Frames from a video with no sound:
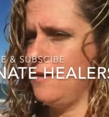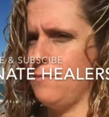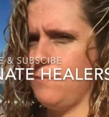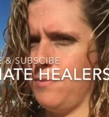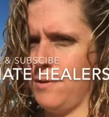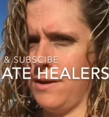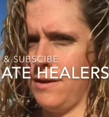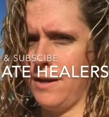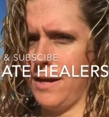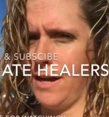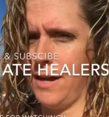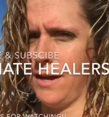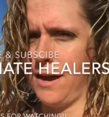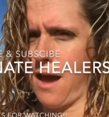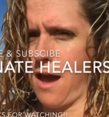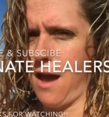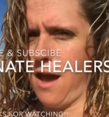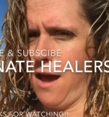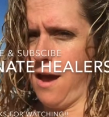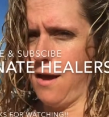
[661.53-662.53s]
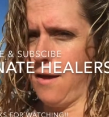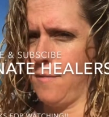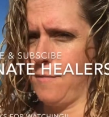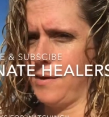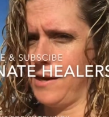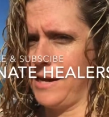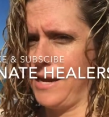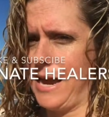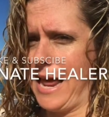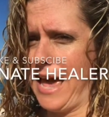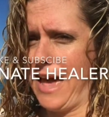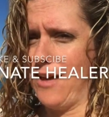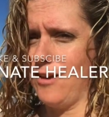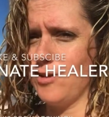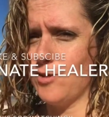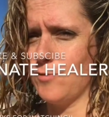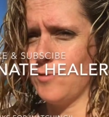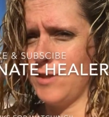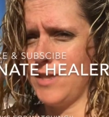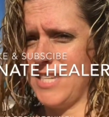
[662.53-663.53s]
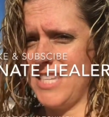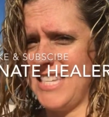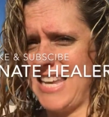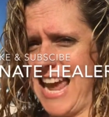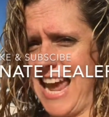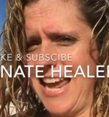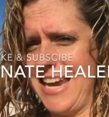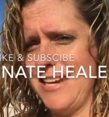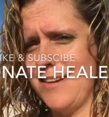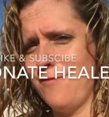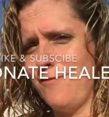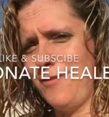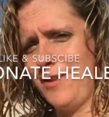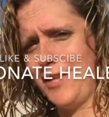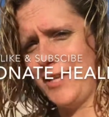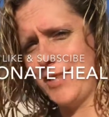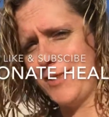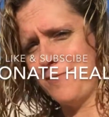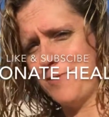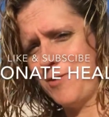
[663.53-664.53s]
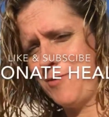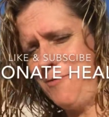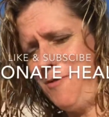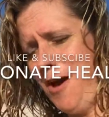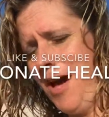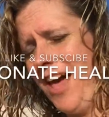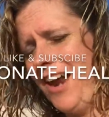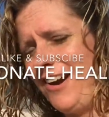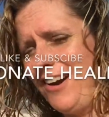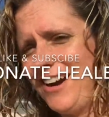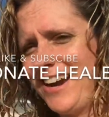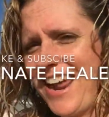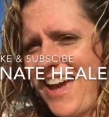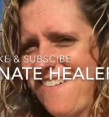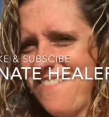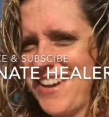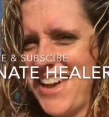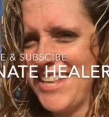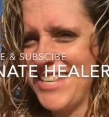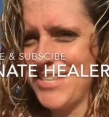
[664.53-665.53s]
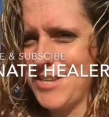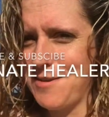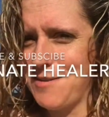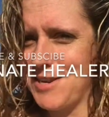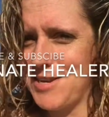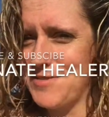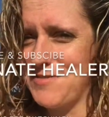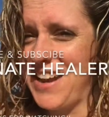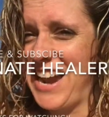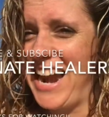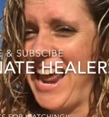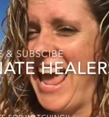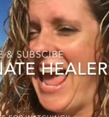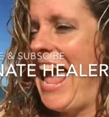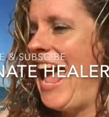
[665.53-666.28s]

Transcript: and building canals with sand and filling them with water, and I've had so much fun.